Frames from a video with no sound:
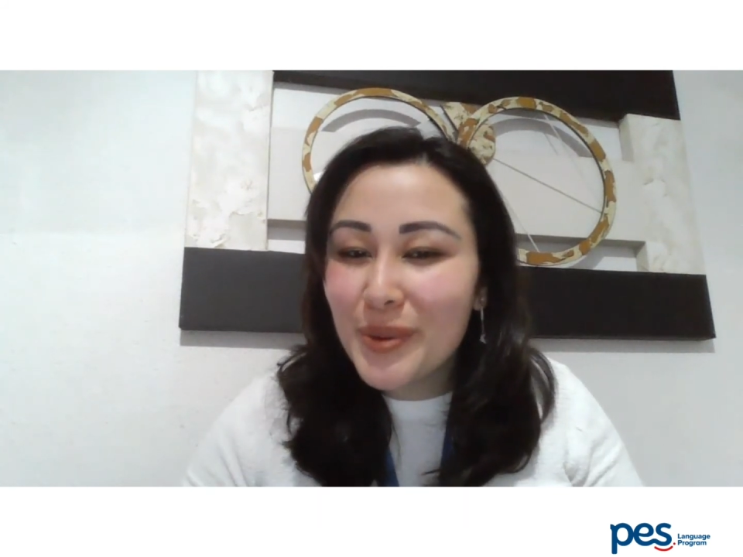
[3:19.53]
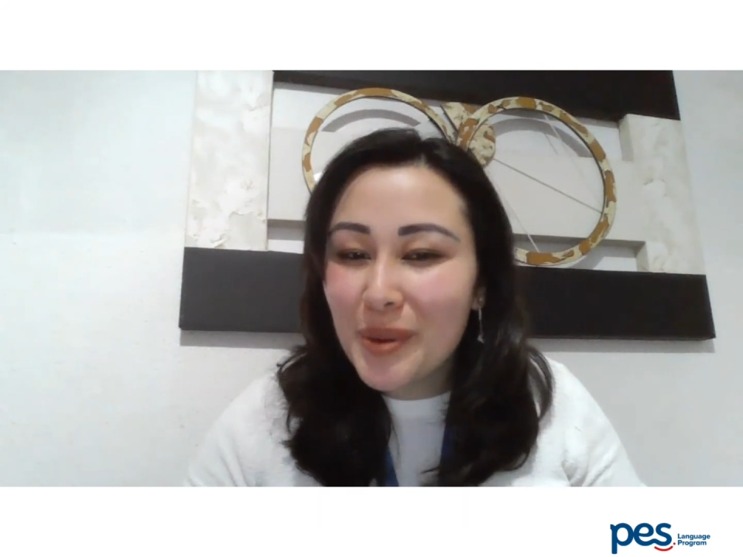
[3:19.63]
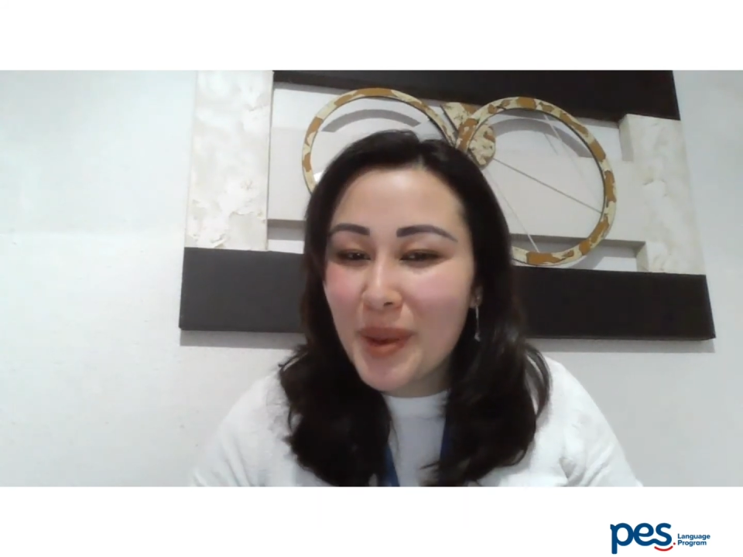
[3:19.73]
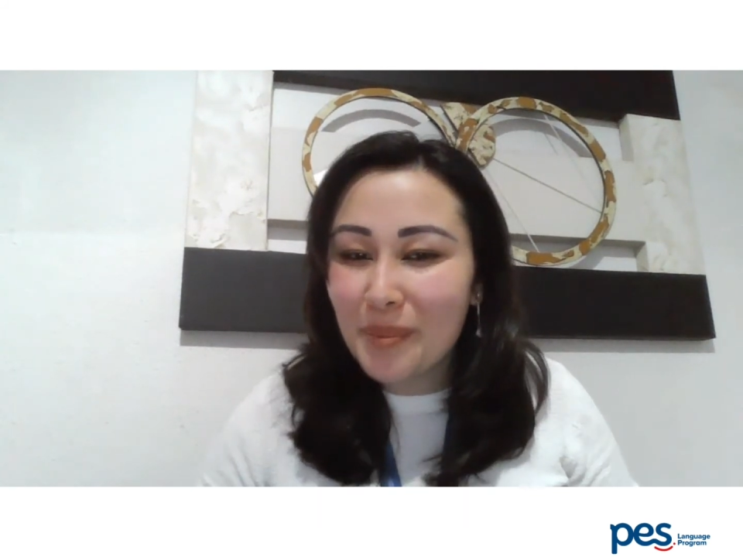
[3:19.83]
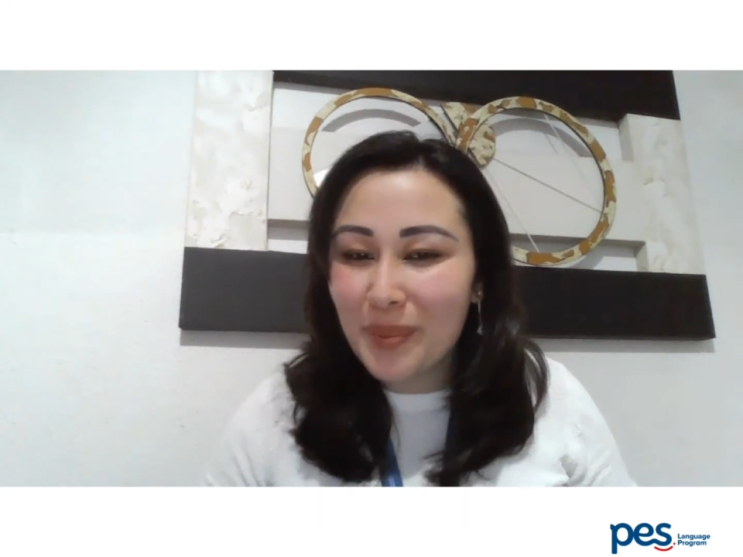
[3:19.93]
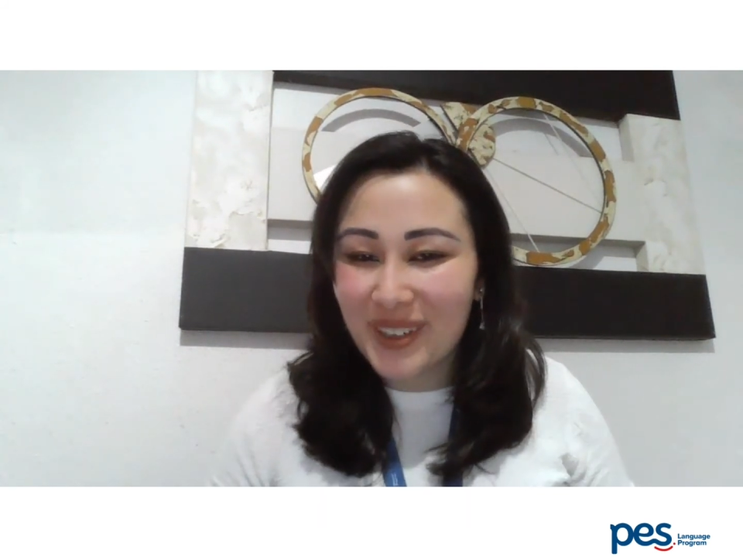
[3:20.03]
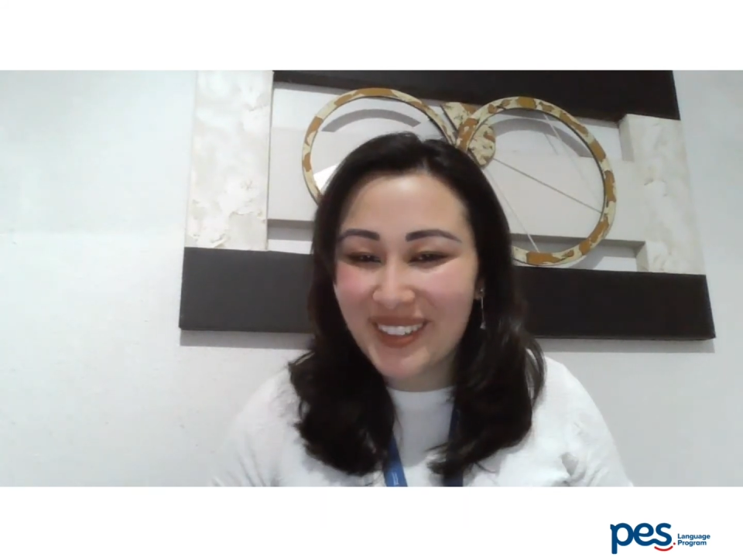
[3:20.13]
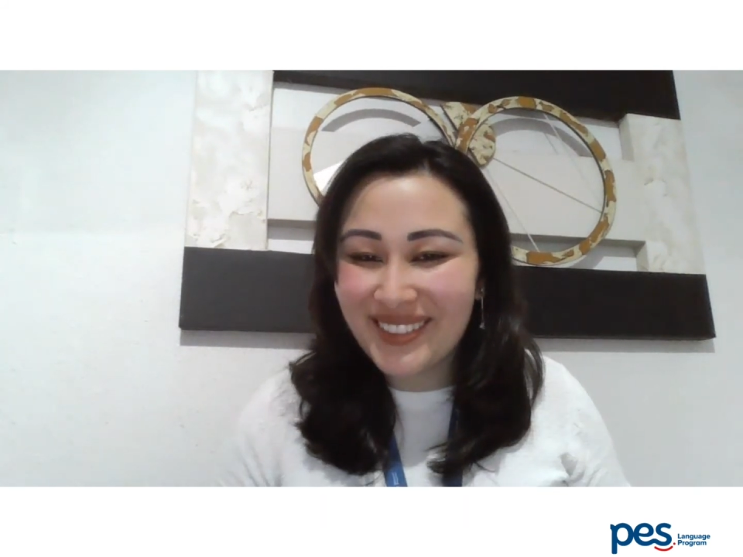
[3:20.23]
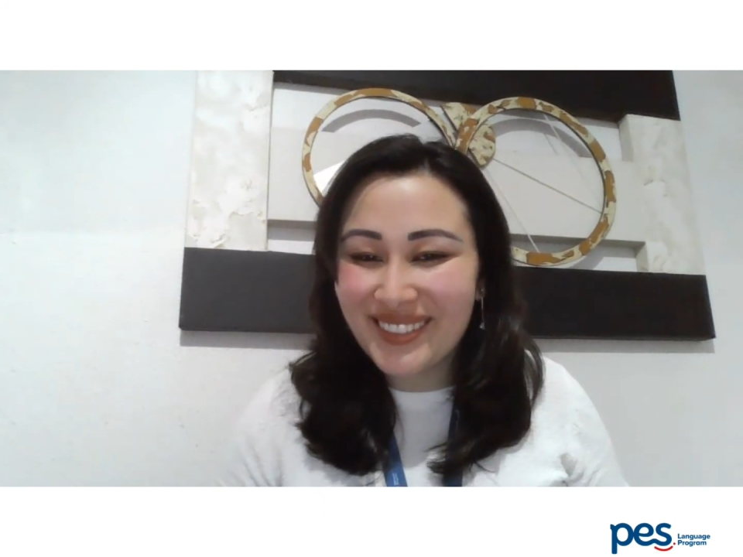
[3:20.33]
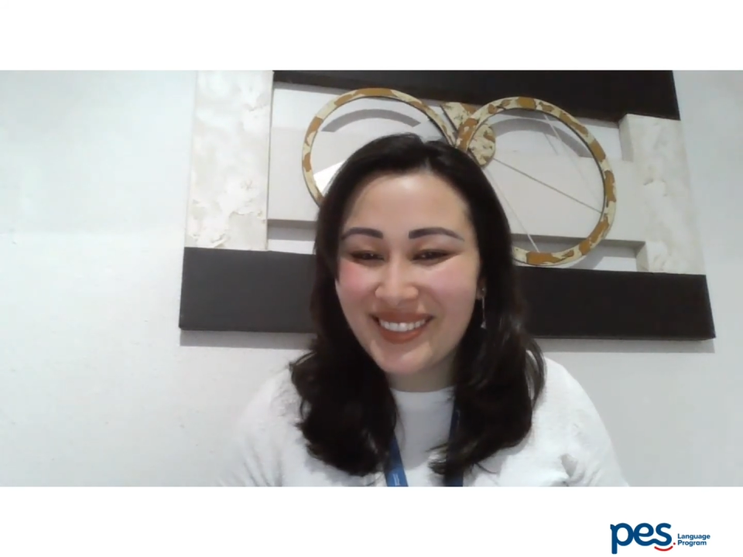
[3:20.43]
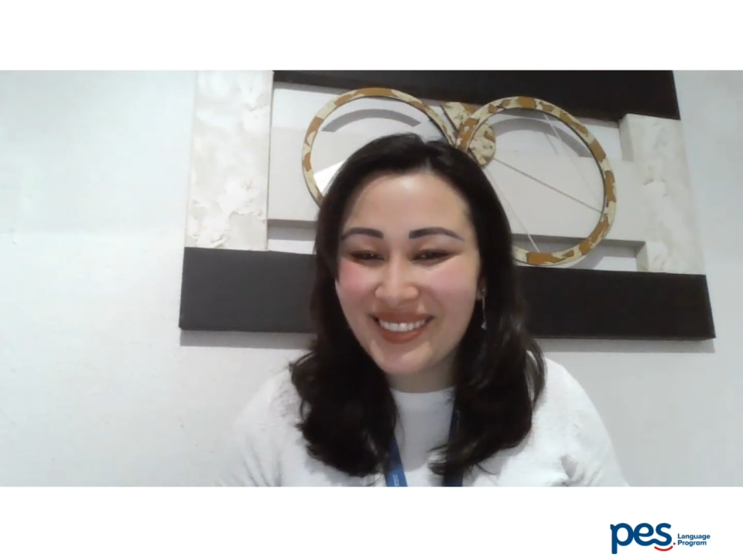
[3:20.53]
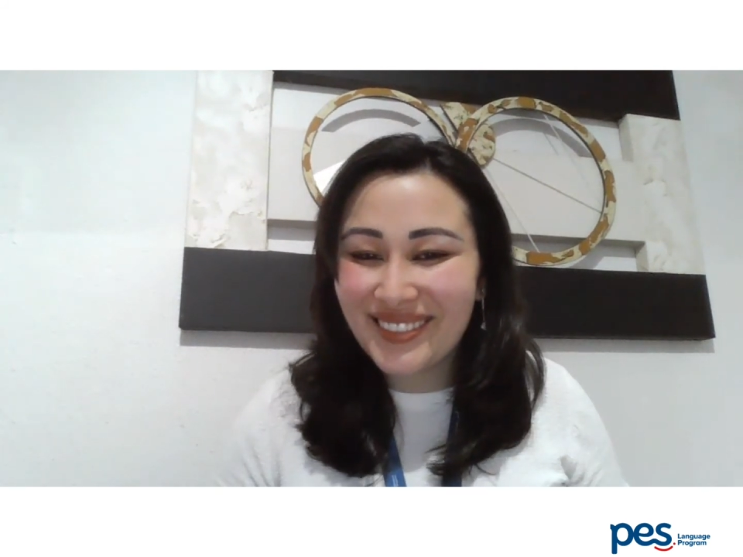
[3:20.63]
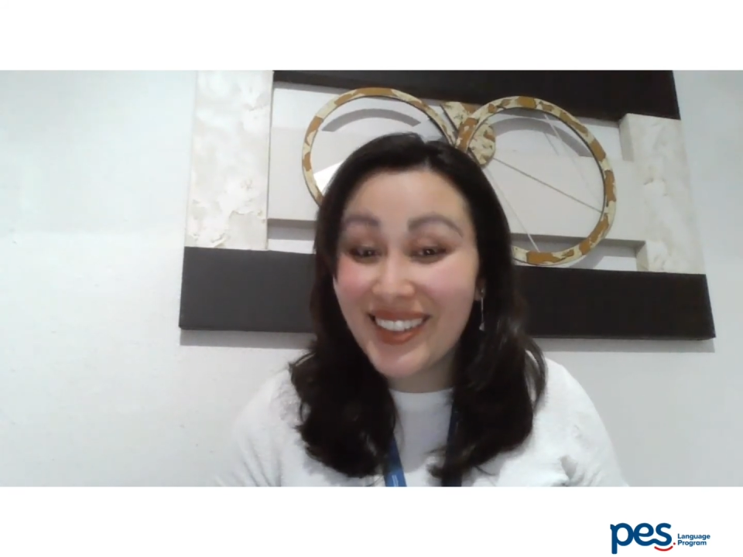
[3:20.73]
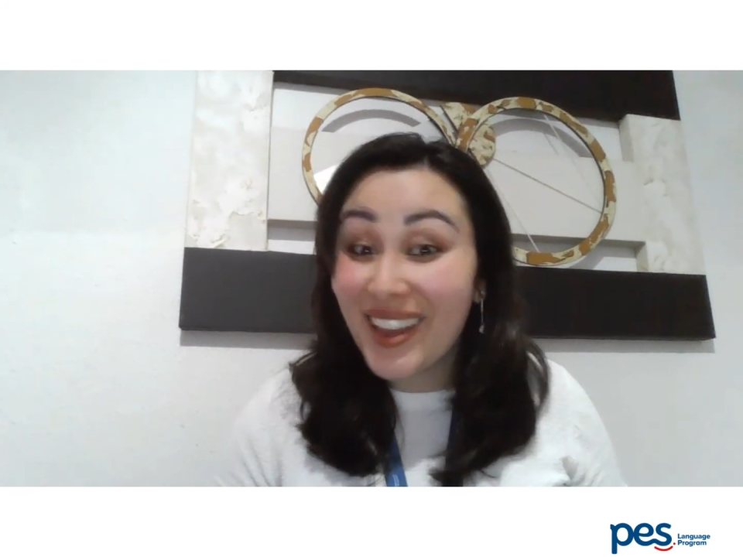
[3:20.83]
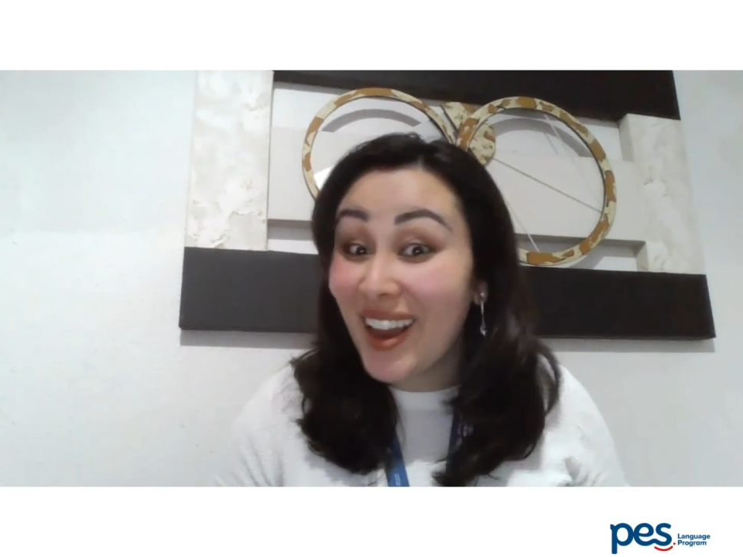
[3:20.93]
remember?
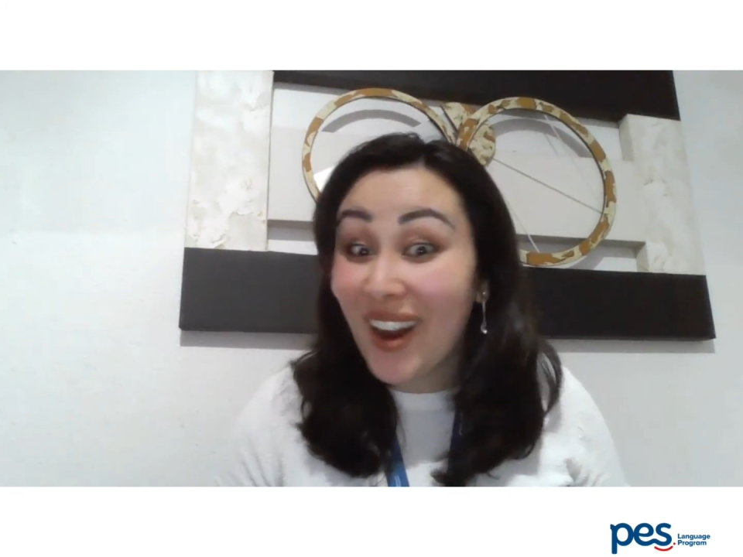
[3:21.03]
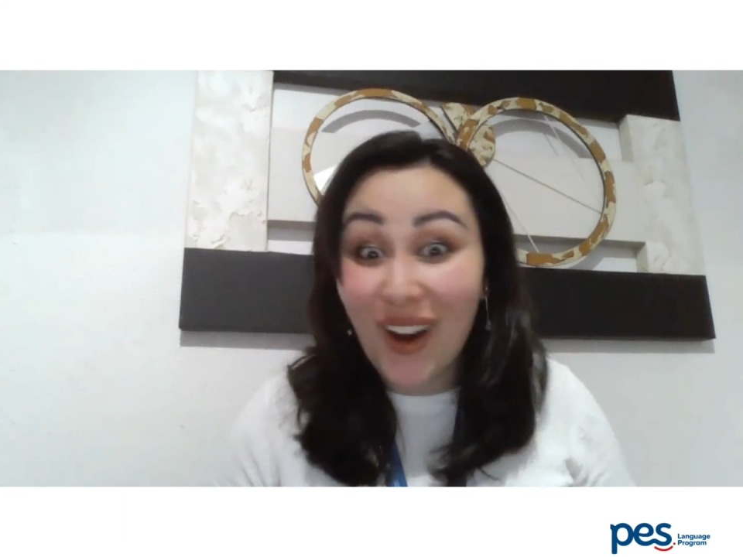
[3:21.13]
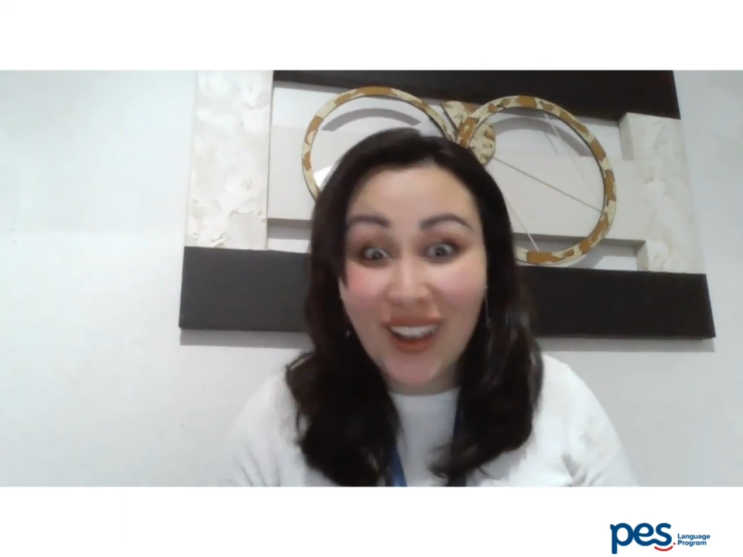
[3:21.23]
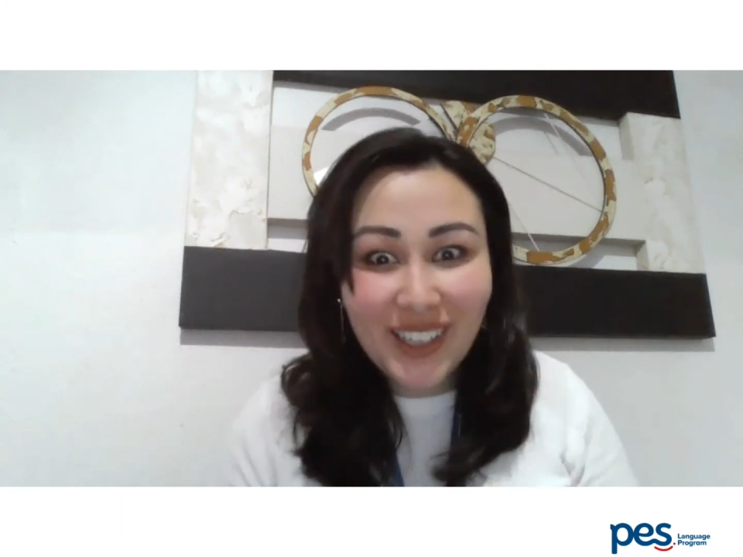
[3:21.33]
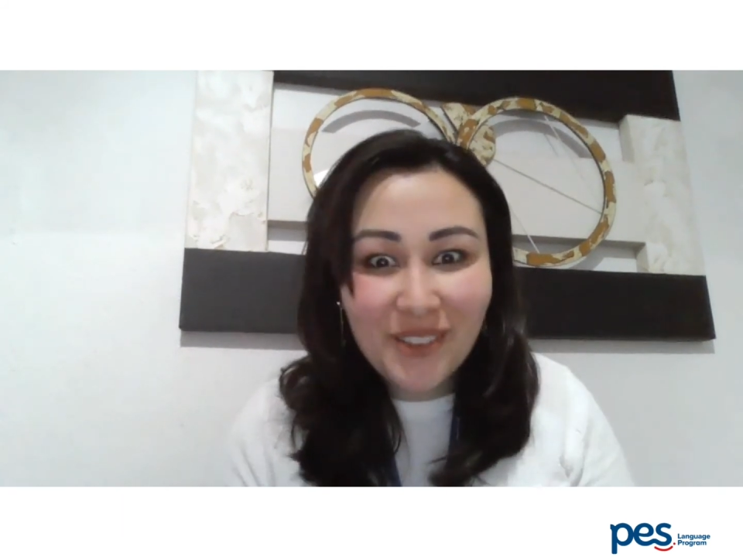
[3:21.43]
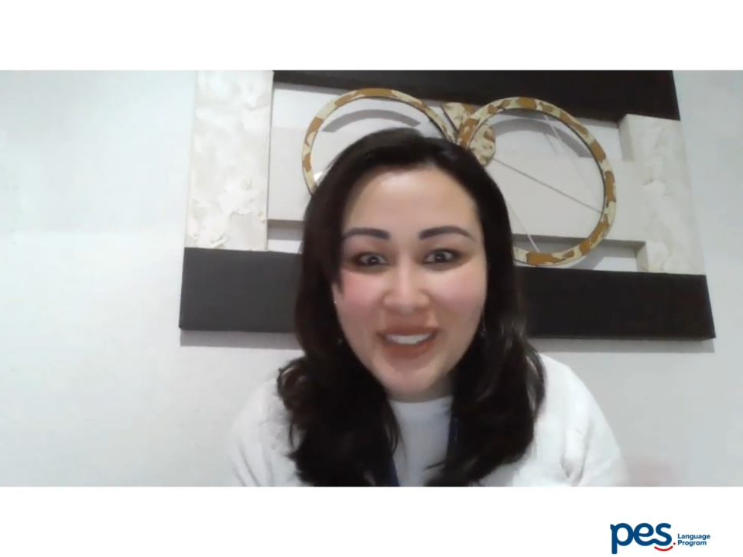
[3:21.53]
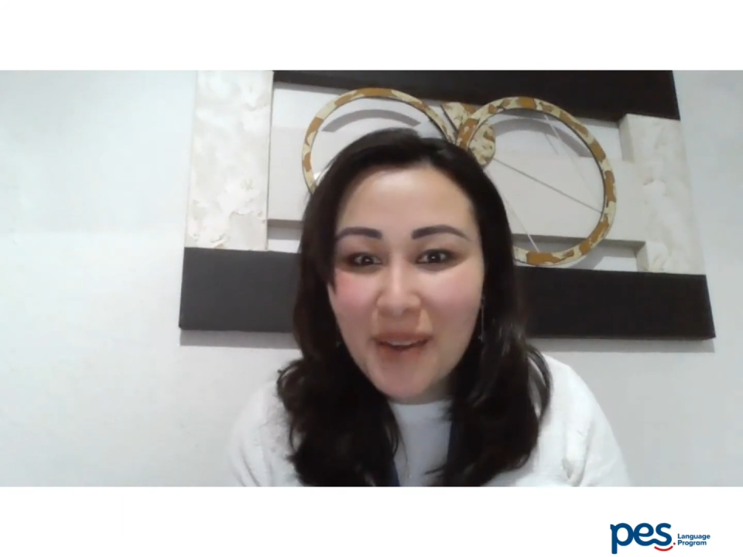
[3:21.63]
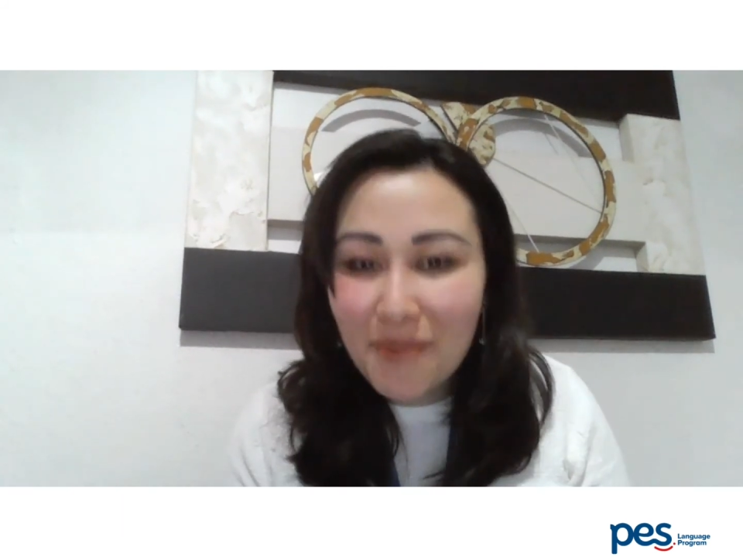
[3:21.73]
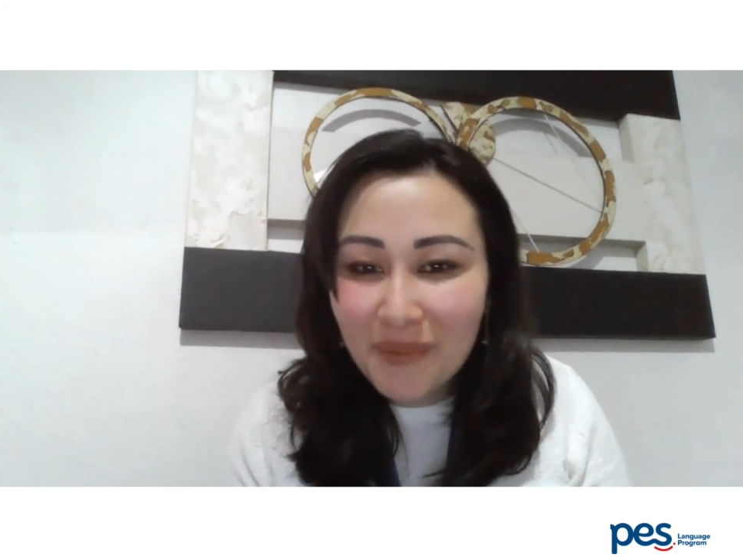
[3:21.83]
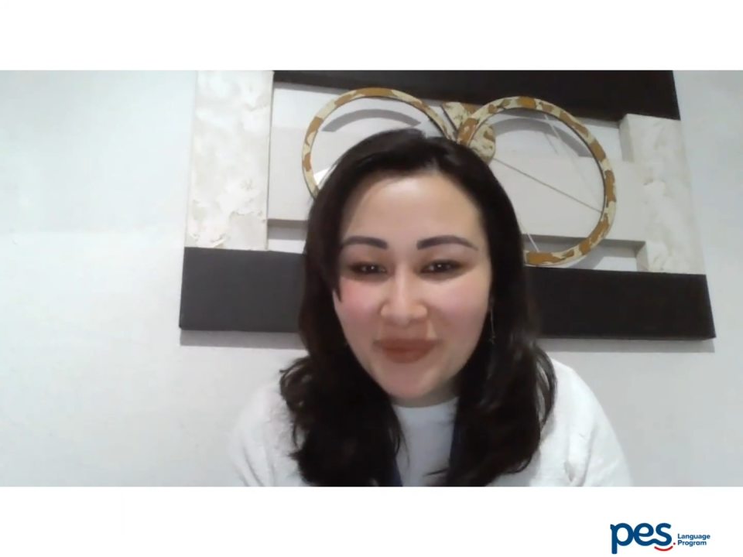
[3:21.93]
All of them?